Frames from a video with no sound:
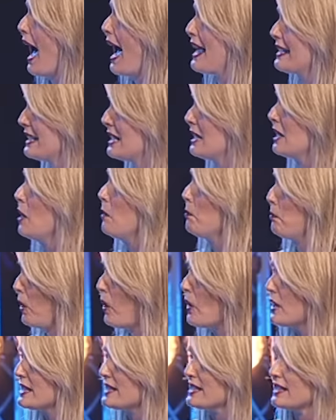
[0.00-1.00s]
adding
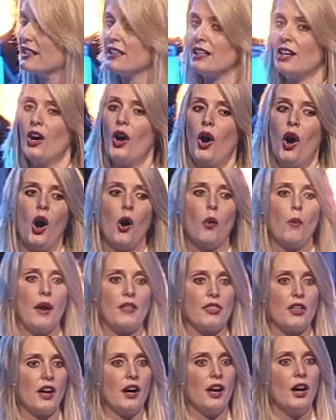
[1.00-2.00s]
poison or
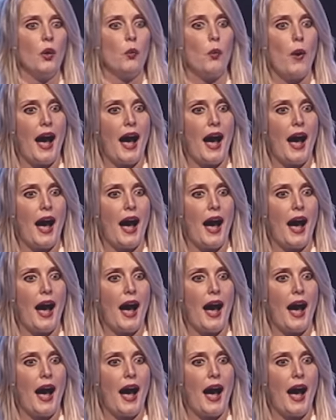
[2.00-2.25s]
whether